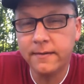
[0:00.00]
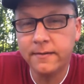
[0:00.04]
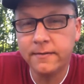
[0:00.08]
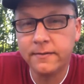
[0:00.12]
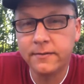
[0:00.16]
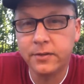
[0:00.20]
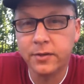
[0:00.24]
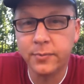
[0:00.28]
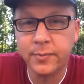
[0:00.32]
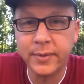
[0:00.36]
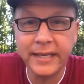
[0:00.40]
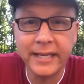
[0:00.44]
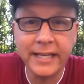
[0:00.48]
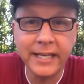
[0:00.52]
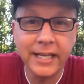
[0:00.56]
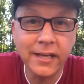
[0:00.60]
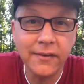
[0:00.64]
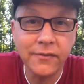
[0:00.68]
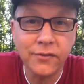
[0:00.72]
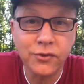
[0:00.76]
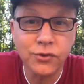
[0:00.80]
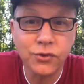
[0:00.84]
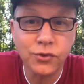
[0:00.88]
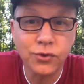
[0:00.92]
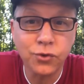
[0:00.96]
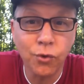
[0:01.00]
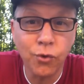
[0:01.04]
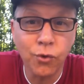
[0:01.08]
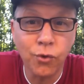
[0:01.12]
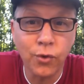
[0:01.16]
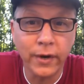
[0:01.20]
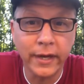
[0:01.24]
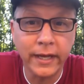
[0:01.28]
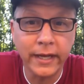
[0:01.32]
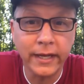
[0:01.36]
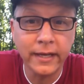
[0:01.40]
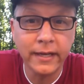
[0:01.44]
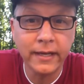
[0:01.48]
So, the beginning of the
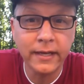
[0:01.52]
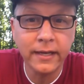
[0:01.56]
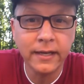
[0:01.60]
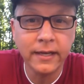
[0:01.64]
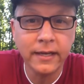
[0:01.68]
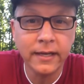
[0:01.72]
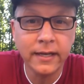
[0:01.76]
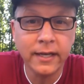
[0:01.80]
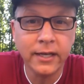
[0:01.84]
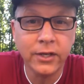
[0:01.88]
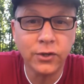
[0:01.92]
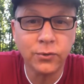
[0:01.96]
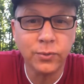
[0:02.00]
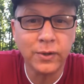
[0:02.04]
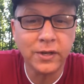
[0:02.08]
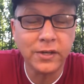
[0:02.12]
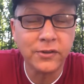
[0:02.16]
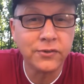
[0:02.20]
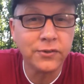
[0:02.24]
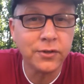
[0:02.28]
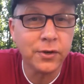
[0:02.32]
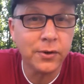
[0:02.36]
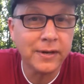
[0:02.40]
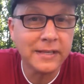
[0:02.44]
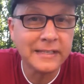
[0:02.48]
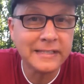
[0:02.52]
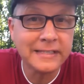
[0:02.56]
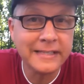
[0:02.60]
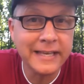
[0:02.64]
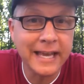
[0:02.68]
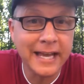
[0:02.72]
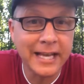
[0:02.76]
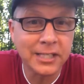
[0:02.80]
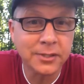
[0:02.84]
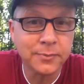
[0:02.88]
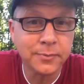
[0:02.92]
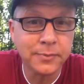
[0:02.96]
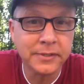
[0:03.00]
story is what is known as the
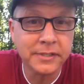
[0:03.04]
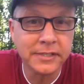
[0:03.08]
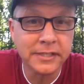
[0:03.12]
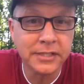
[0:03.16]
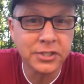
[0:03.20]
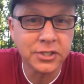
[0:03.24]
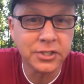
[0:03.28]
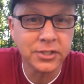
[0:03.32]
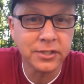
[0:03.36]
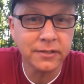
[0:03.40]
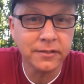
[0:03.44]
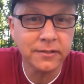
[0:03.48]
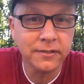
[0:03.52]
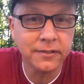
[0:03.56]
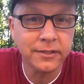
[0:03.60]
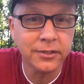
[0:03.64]
exposition.